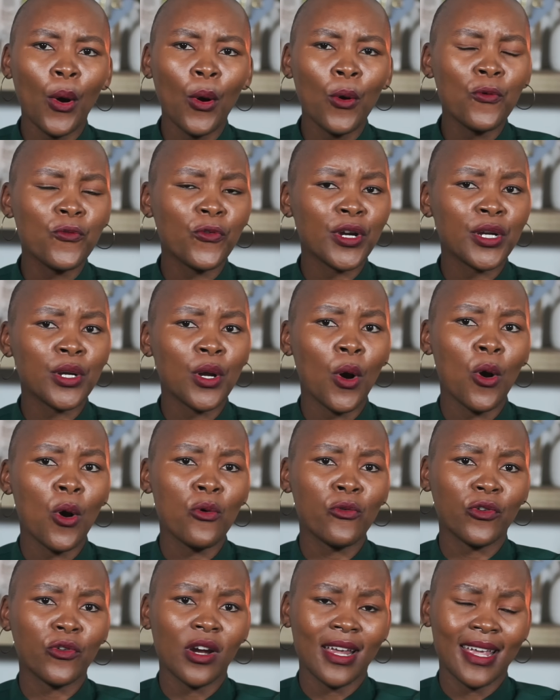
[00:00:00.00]
over and
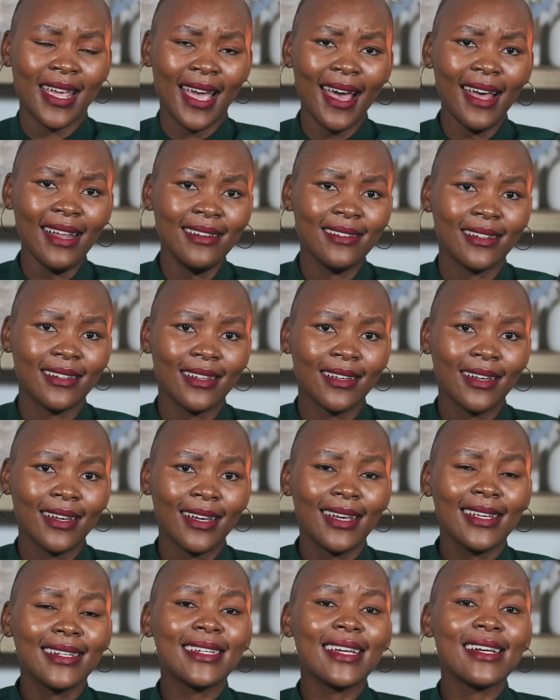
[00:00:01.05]
over again.
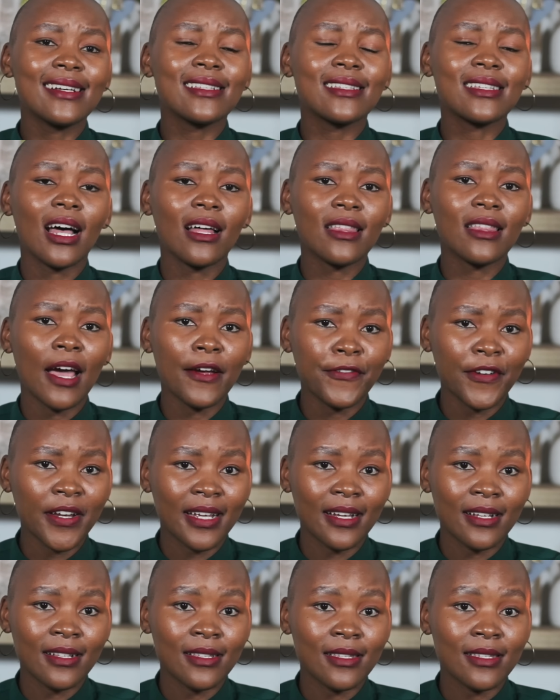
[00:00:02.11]
Dear South
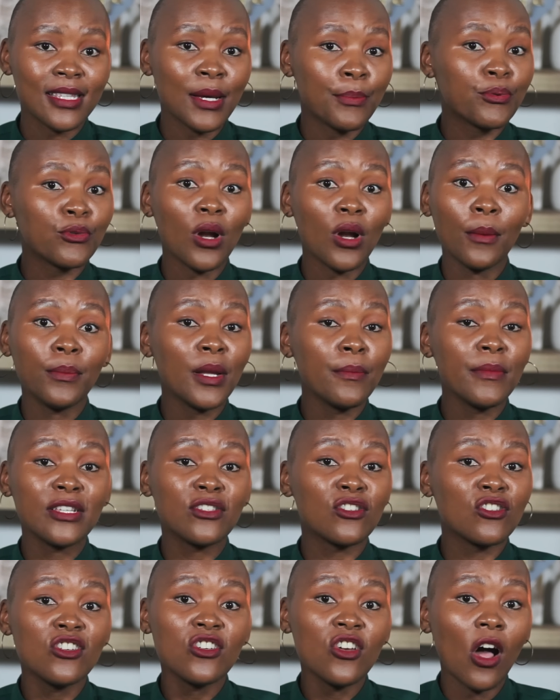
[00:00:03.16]
Africans, the problem
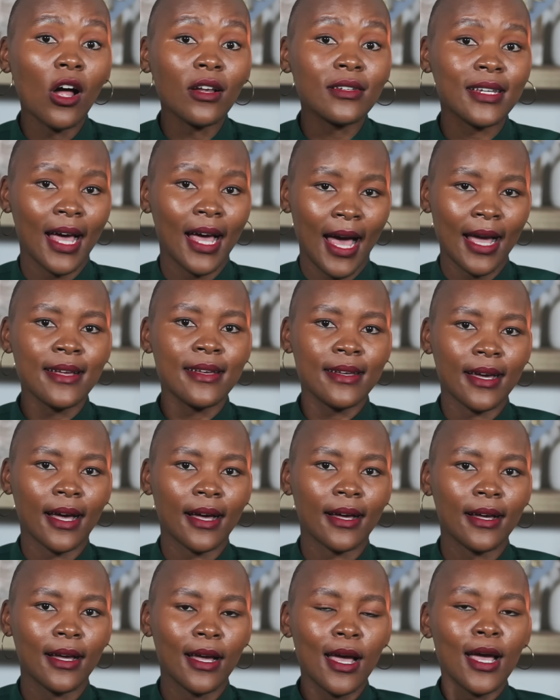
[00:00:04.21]
is not
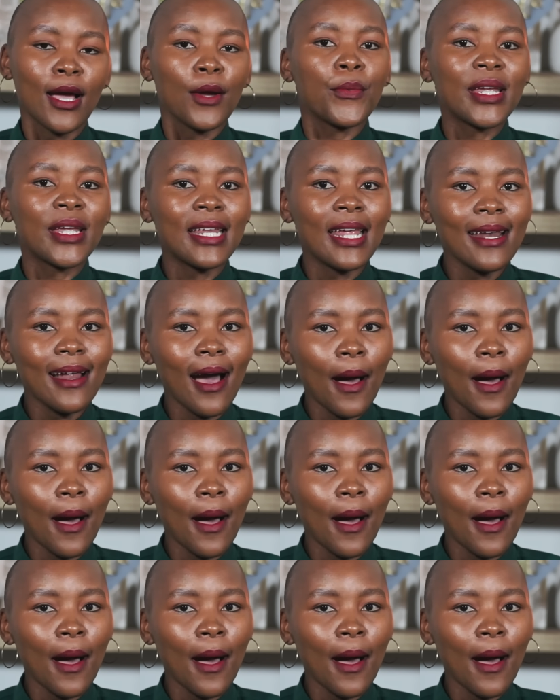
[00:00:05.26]
hunger. We need